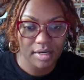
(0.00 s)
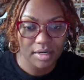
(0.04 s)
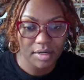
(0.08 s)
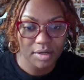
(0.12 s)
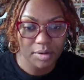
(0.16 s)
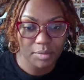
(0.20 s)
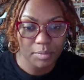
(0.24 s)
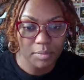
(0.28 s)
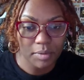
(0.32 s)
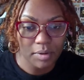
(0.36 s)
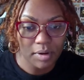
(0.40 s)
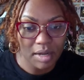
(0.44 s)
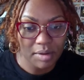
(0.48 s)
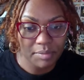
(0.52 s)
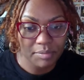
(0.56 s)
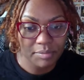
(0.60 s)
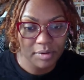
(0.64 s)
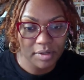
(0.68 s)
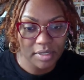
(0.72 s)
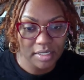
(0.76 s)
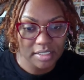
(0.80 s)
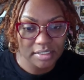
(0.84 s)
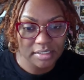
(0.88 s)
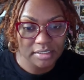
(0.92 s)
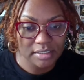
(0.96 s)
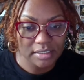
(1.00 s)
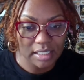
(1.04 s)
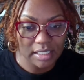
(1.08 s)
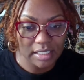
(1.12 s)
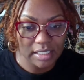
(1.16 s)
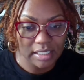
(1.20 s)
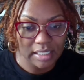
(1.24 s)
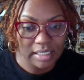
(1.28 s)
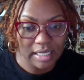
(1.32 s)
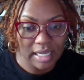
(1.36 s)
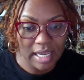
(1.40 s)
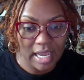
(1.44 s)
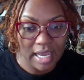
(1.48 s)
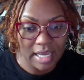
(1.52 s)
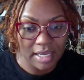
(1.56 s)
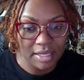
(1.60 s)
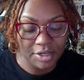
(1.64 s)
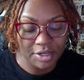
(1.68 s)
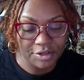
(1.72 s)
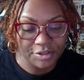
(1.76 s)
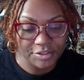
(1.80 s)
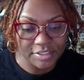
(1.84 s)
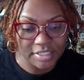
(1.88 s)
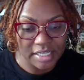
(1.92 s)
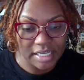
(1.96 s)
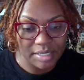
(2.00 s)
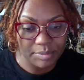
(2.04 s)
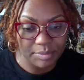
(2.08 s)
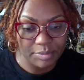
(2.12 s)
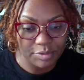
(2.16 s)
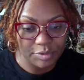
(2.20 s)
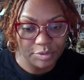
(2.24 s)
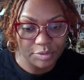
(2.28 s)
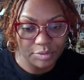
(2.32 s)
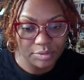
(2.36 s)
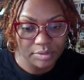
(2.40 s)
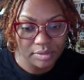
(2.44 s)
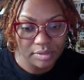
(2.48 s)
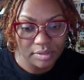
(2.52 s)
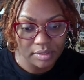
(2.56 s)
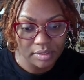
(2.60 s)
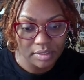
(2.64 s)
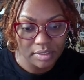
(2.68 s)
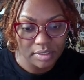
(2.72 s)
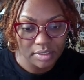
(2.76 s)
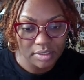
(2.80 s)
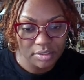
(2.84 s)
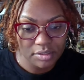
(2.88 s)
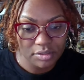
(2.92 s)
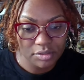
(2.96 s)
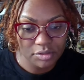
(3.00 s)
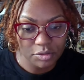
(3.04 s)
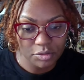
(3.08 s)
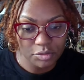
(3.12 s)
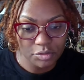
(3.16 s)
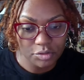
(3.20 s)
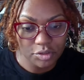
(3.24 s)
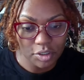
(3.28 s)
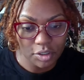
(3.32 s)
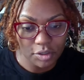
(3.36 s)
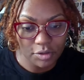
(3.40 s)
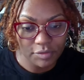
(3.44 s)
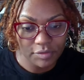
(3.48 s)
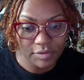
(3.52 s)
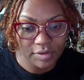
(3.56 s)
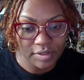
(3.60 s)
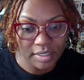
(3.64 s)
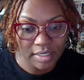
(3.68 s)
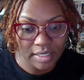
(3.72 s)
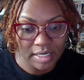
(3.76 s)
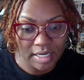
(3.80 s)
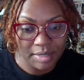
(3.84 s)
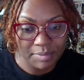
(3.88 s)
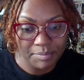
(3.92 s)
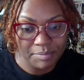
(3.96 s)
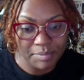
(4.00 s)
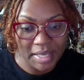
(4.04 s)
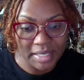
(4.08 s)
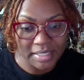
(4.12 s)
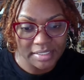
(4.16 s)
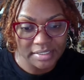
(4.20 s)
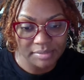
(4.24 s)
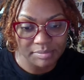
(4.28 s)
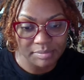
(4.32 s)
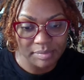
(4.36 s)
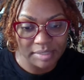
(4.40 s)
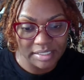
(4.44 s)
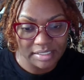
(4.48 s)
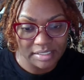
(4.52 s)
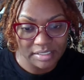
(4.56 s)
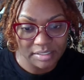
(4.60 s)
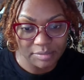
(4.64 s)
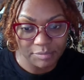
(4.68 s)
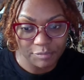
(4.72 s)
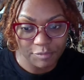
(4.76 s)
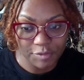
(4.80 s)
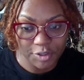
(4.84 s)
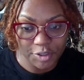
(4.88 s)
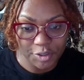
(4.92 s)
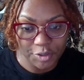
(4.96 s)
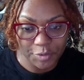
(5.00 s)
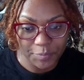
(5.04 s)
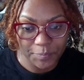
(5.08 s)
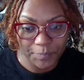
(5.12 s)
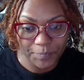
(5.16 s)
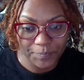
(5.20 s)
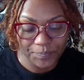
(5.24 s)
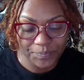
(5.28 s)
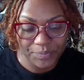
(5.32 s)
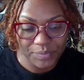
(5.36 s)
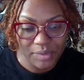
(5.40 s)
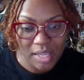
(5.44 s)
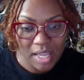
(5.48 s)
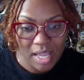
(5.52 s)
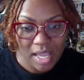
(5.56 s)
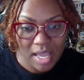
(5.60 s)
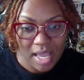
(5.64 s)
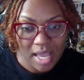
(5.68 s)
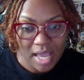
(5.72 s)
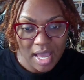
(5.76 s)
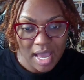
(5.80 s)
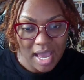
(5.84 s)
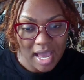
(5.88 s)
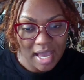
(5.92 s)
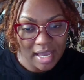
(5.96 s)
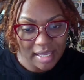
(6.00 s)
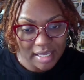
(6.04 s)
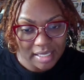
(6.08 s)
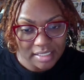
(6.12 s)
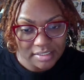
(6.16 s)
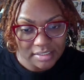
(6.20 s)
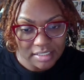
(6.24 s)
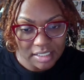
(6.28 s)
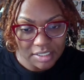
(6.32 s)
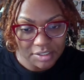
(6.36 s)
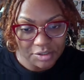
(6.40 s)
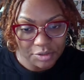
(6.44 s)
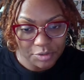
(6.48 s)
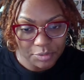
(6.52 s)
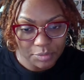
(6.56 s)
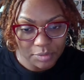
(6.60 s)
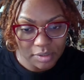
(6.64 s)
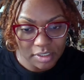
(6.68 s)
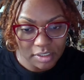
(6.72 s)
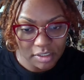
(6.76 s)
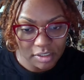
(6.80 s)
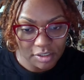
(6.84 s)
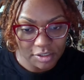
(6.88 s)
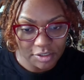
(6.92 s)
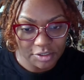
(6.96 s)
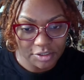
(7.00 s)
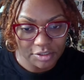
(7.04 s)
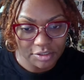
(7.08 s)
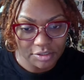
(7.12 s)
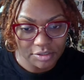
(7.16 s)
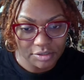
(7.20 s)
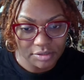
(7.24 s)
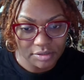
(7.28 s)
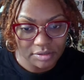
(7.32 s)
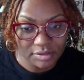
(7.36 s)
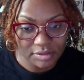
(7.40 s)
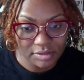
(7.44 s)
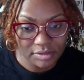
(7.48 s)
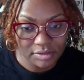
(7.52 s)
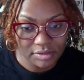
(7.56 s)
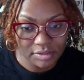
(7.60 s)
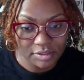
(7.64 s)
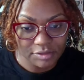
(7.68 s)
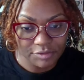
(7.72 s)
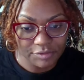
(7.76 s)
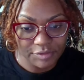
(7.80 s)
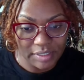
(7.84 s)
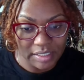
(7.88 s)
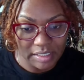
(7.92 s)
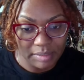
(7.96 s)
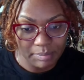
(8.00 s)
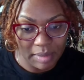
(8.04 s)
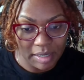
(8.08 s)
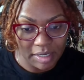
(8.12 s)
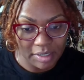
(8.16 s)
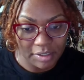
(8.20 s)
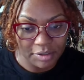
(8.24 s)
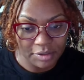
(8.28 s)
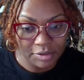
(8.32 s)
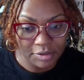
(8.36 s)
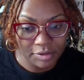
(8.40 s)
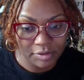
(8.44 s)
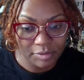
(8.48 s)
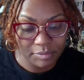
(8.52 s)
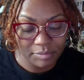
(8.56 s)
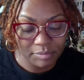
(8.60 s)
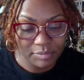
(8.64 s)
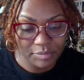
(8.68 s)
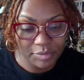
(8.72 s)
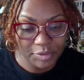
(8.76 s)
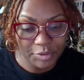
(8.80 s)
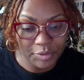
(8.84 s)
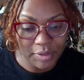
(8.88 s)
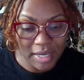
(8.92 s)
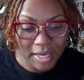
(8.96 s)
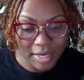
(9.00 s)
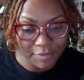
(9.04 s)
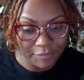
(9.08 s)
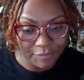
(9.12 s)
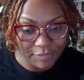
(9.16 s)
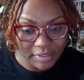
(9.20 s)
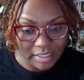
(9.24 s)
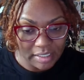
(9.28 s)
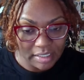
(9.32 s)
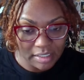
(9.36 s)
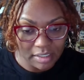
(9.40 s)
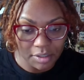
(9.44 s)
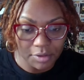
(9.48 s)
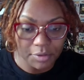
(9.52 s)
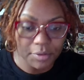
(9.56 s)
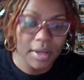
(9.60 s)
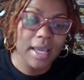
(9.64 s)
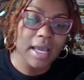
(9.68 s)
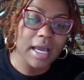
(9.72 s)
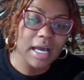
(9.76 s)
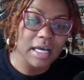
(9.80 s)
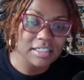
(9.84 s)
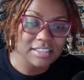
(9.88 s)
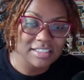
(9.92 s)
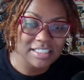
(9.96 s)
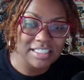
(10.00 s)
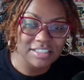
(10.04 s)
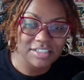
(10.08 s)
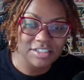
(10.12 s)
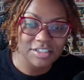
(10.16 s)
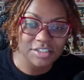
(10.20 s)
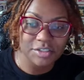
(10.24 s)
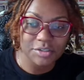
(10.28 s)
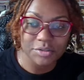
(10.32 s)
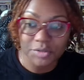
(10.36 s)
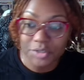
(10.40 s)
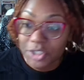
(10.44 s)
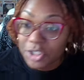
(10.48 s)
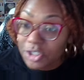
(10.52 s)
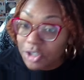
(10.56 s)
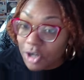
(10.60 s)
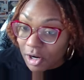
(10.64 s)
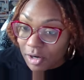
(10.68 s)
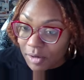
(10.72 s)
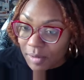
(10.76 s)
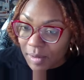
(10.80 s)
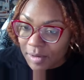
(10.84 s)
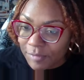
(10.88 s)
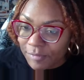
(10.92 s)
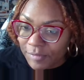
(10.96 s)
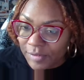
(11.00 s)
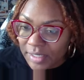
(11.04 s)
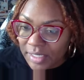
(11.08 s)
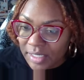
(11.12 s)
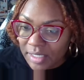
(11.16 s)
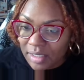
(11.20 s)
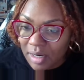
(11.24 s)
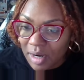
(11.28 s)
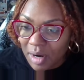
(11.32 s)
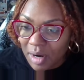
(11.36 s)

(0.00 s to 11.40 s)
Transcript: Well, I'm gonna study at your table. Scooch over, it makes me some room. I guess I do want to learn to read better. You can't read? Okay, I'll teach you. She taught how to read.